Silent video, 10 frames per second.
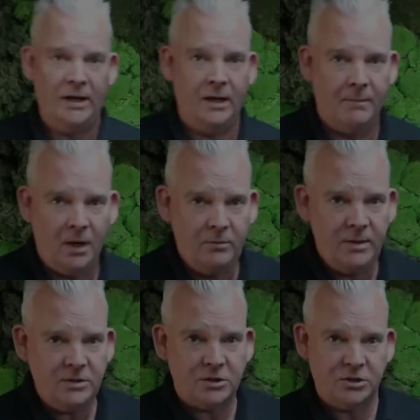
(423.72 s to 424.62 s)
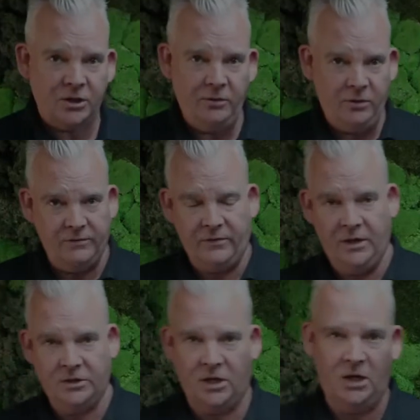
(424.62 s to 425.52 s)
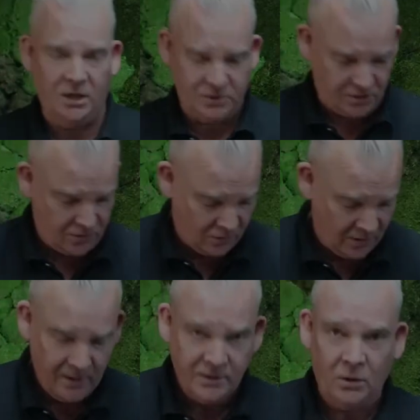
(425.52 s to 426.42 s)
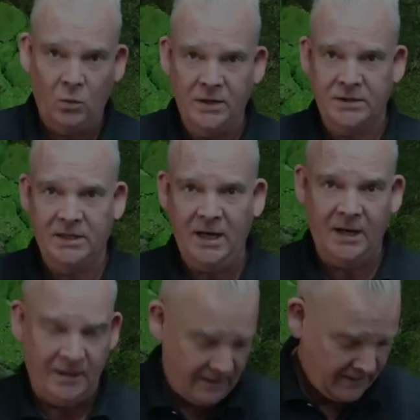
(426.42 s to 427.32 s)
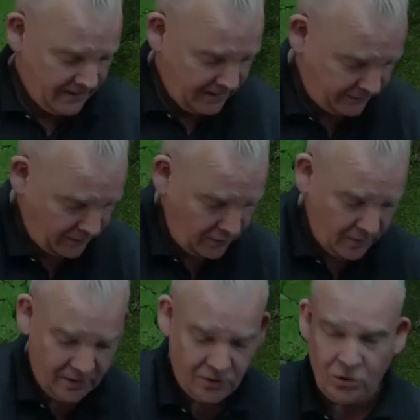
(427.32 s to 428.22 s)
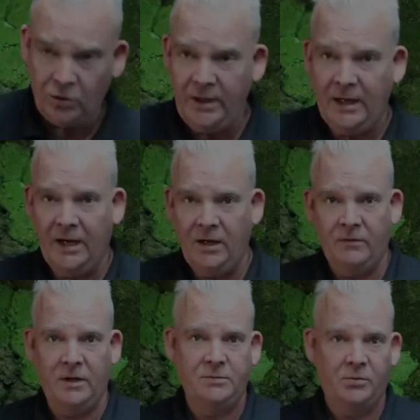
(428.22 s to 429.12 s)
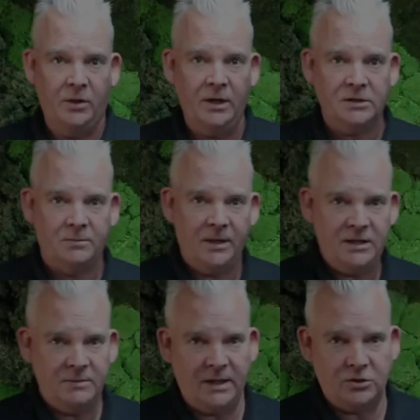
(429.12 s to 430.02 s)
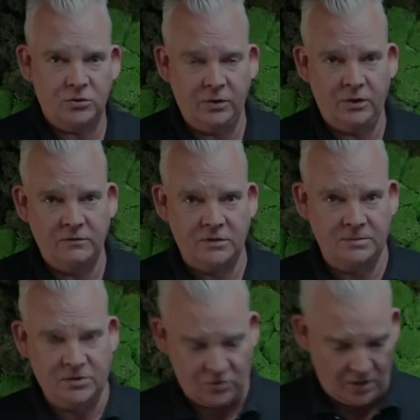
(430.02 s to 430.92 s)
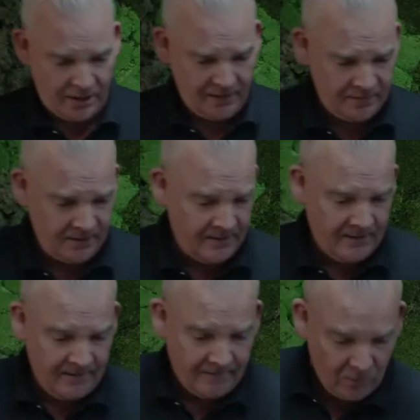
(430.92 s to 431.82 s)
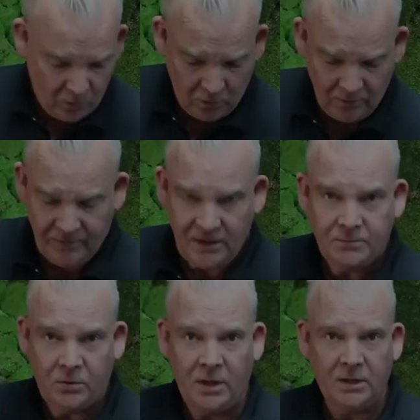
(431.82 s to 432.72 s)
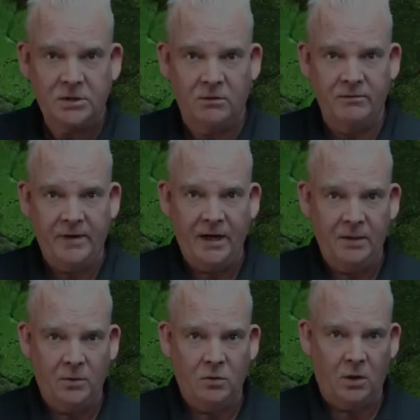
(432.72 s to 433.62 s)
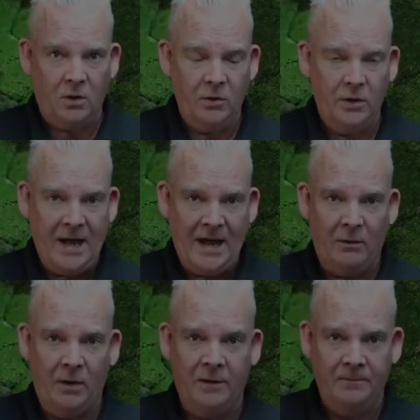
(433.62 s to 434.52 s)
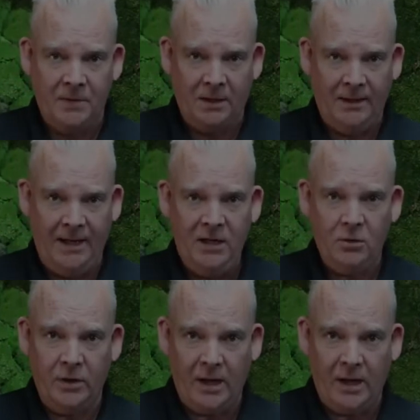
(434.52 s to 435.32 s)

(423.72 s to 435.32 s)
in a moment to show you the finished article. So once again, if you enjoy any of these products, please make sure you've subscribed. All of these products are available on our link on